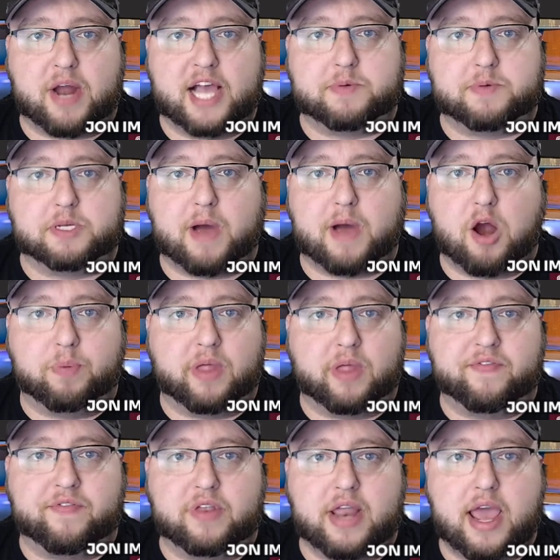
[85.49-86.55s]
Picks Power Play
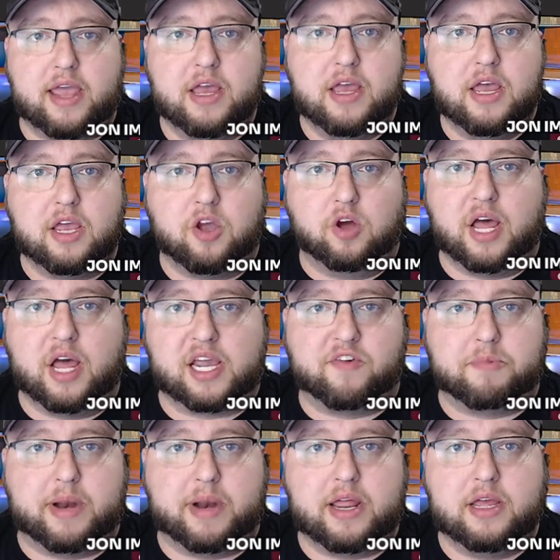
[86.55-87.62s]
of the Day. Good luck,
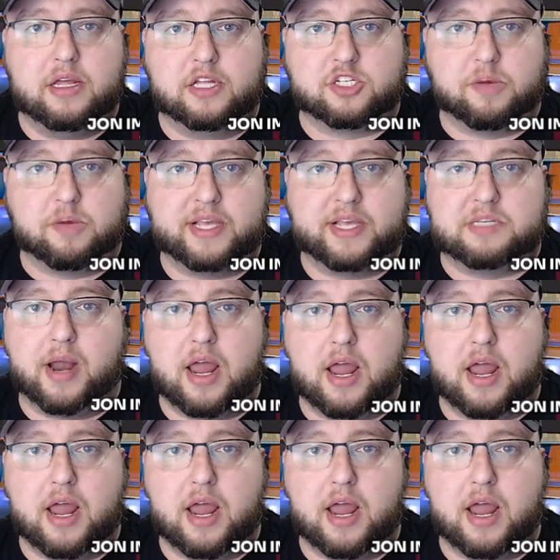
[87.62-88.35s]
everybody. Let's go make some money.